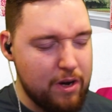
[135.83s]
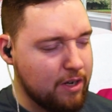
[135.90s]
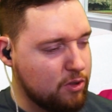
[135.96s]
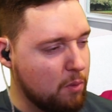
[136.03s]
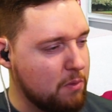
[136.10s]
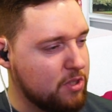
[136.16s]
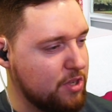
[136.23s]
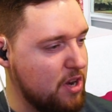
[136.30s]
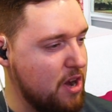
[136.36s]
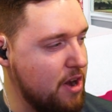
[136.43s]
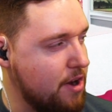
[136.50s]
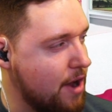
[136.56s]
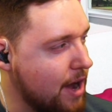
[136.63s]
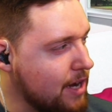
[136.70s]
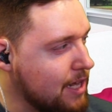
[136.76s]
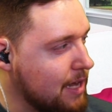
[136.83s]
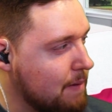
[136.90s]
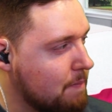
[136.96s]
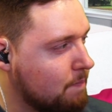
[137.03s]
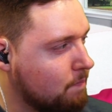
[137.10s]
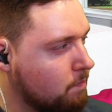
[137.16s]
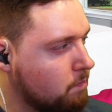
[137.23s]
It's almost nutty.
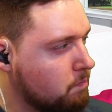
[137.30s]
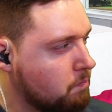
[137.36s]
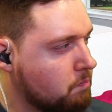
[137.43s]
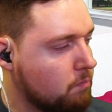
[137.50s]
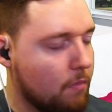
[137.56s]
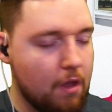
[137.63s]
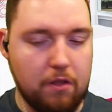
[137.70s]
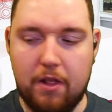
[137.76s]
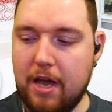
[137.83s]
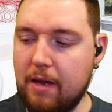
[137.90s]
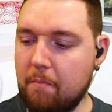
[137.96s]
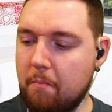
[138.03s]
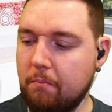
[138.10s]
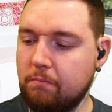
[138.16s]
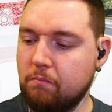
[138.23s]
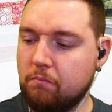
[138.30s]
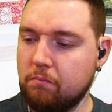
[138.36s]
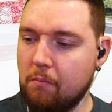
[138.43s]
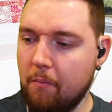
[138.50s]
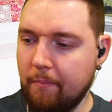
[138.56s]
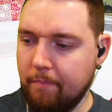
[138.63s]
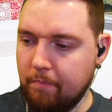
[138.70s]
Like,
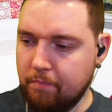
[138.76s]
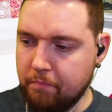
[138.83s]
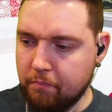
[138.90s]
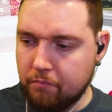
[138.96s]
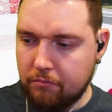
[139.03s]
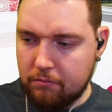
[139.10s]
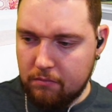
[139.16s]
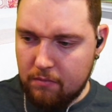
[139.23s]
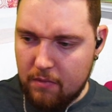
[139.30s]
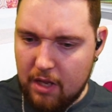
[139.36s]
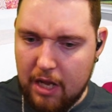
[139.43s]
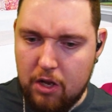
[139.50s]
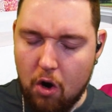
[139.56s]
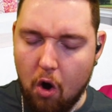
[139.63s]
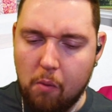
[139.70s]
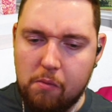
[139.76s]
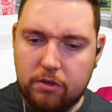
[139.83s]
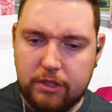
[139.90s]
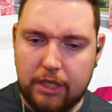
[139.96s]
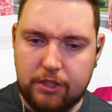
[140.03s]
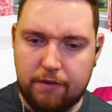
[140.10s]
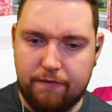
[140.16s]
it almost
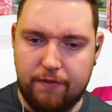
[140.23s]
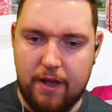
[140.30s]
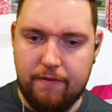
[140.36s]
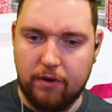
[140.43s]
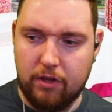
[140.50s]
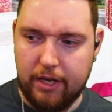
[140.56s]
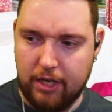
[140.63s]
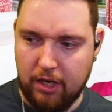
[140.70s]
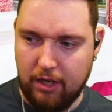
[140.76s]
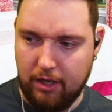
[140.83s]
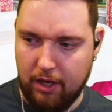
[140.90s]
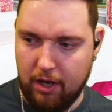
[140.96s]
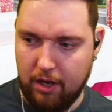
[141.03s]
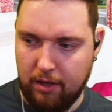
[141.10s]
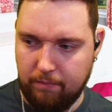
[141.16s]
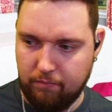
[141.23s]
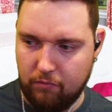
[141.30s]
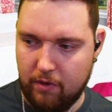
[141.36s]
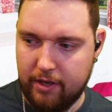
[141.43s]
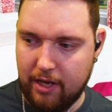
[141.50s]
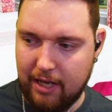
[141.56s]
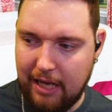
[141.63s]
has a flavor like
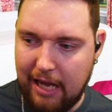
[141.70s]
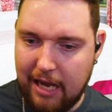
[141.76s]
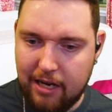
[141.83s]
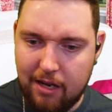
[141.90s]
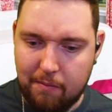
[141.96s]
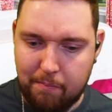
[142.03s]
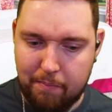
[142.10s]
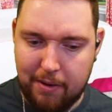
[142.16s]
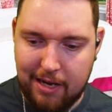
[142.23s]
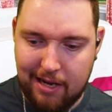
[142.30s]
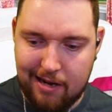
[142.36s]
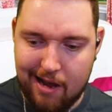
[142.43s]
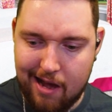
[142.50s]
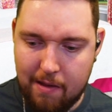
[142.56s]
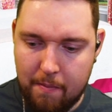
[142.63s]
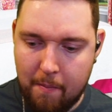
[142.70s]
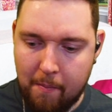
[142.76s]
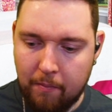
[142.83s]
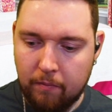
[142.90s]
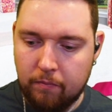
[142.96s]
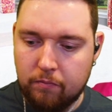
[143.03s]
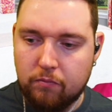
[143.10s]
a candied peanut,
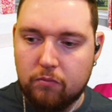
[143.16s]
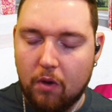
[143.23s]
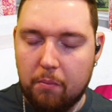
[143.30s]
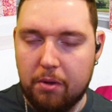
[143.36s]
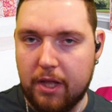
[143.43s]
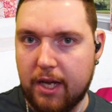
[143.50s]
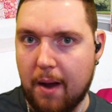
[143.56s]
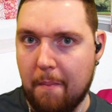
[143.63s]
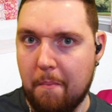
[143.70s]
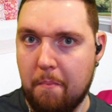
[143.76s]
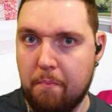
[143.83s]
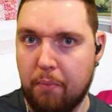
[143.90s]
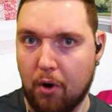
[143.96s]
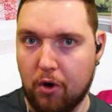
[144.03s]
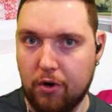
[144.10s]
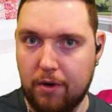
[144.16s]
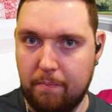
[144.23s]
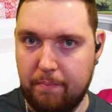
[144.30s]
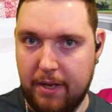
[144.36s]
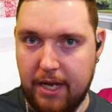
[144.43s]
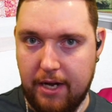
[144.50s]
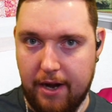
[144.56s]
but like a burnt
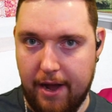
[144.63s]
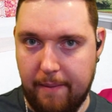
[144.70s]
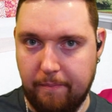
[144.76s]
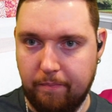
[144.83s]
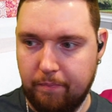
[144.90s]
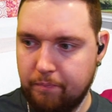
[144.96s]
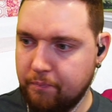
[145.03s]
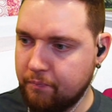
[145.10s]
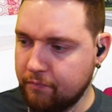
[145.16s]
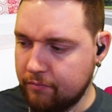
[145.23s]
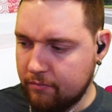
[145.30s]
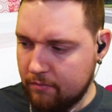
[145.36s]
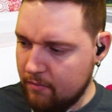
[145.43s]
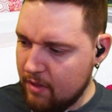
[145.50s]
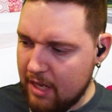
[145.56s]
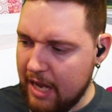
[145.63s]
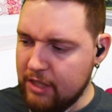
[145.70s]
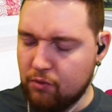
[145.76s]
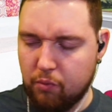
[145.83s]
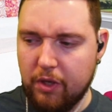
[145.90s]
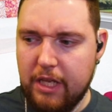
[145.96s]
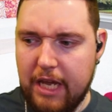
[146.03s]
peanut. It's
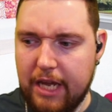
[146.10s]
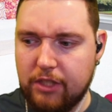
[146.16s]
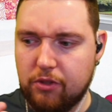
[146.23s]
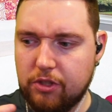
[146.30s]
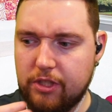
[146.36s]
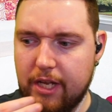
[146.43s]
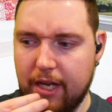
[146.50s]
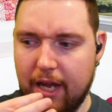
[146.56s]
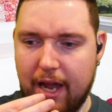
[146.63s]
really interesting.